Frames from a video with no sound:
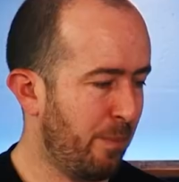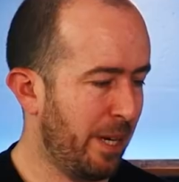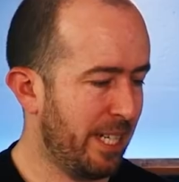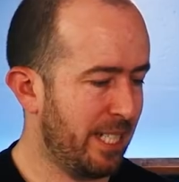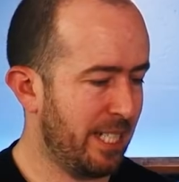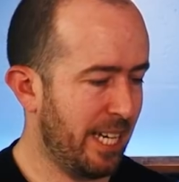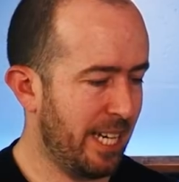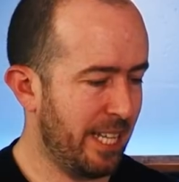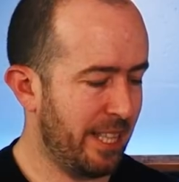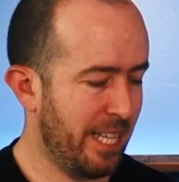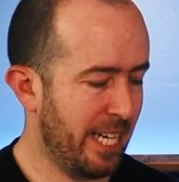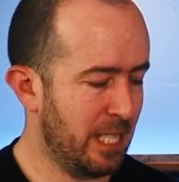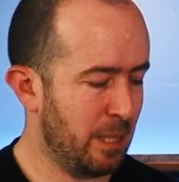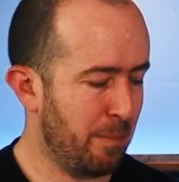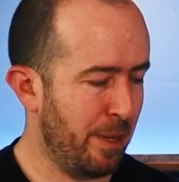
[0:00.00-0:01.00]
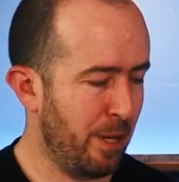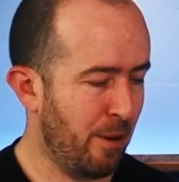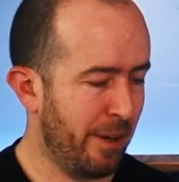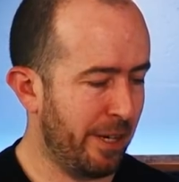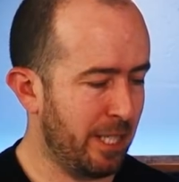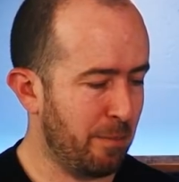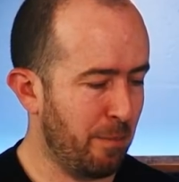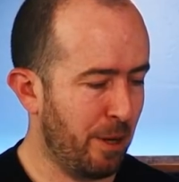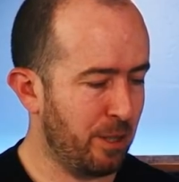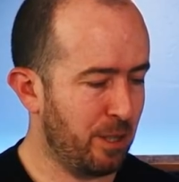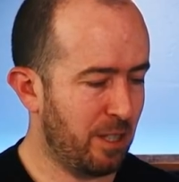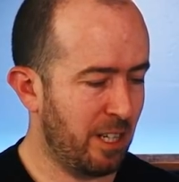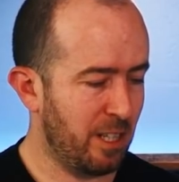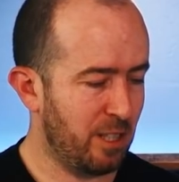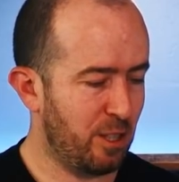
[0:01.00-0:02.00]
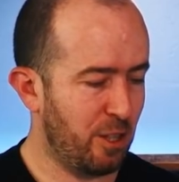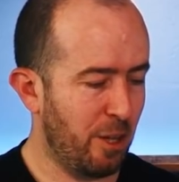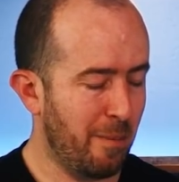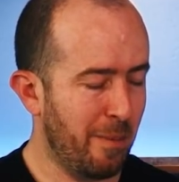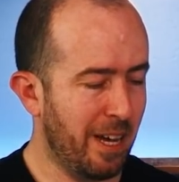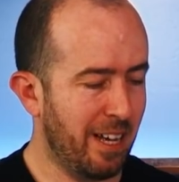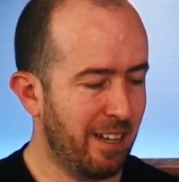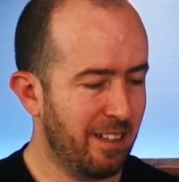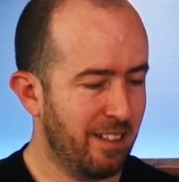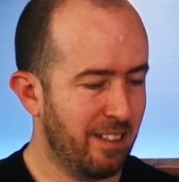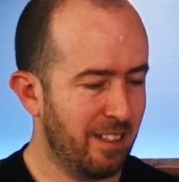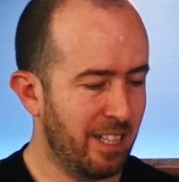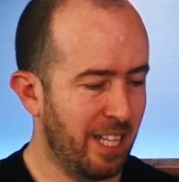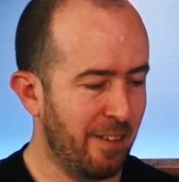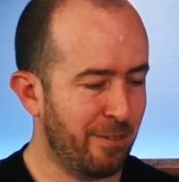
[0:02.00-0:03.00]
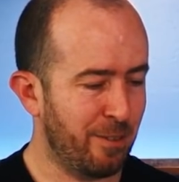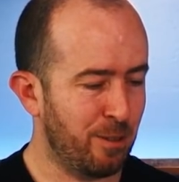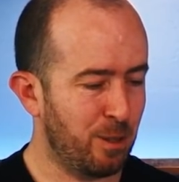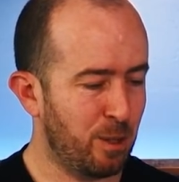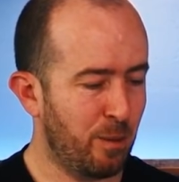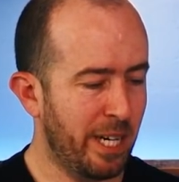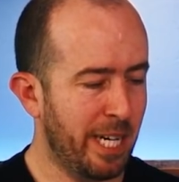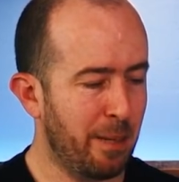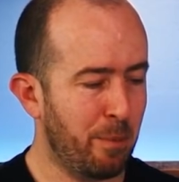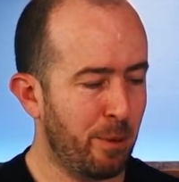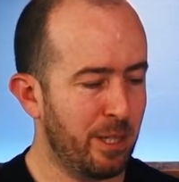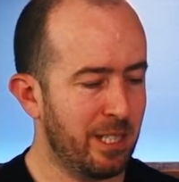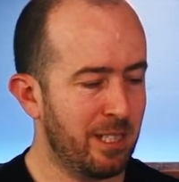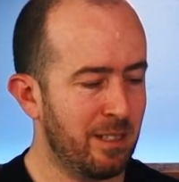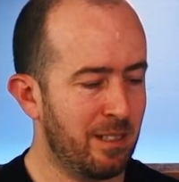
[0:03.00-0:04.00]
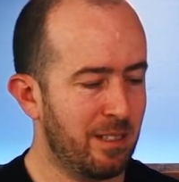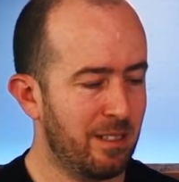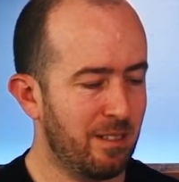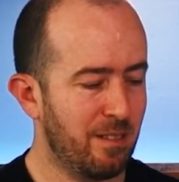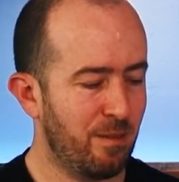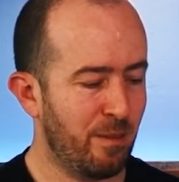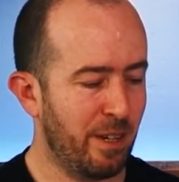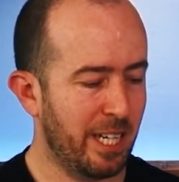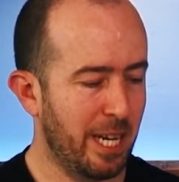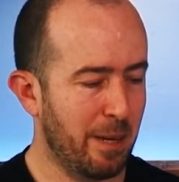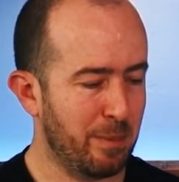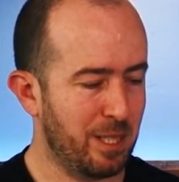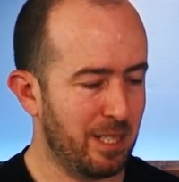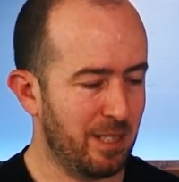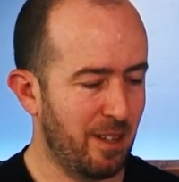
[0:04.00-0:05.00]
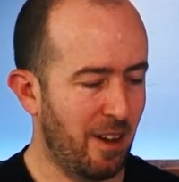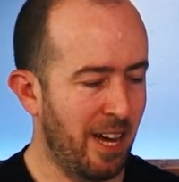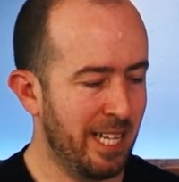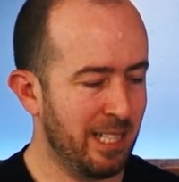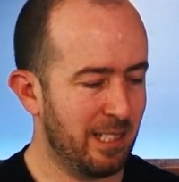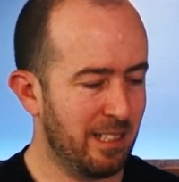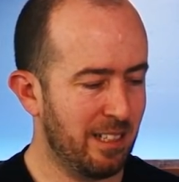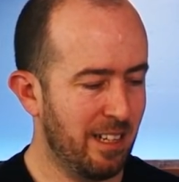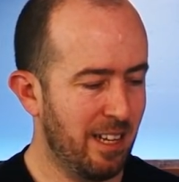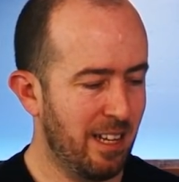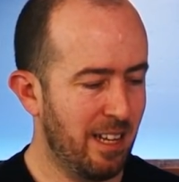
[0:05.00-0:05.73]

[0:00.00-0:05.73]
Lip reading: but that is beyond most consumer level 3D printers when it comes to size.